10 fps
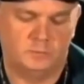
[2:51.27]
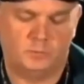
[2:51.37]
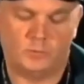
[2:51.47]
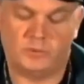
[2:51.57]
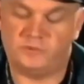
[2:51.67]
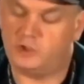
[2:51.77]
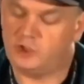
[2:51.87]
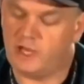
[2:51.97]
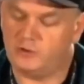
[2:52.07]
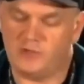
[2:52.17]
We've seen a
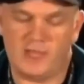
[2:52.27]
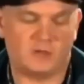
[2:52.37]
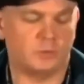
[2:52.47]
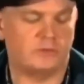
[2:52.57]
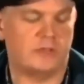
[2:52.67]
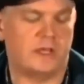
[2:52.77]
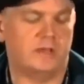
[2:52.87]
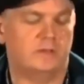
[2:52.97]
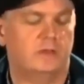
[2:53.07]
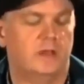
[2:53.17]
shadow's actual size
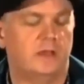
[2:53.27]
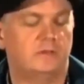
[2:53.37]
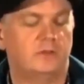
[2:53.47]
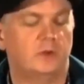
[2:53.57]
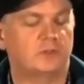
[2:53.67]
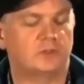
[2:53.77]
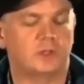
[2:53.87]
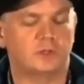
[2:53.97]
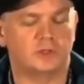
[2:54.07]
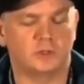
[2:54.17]
and some much
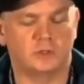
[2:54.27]
larger.